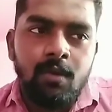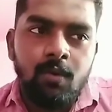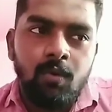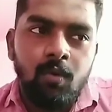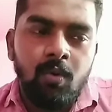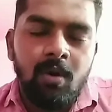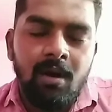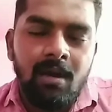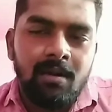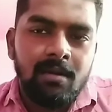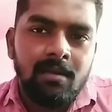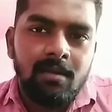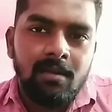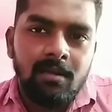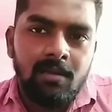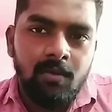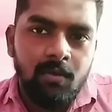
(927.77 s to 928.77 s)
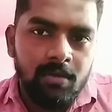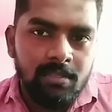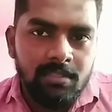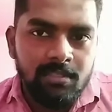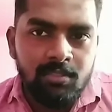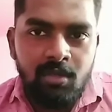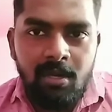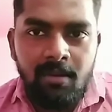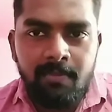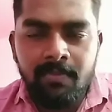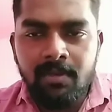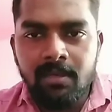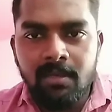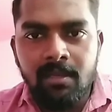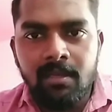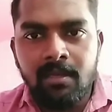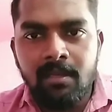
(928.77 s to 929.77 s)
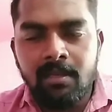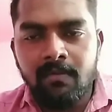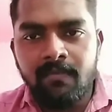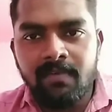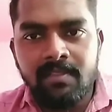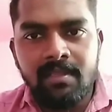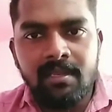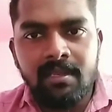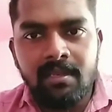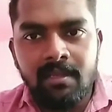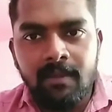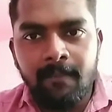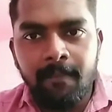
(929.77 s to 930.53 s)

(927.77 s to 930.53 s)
who are quit the job within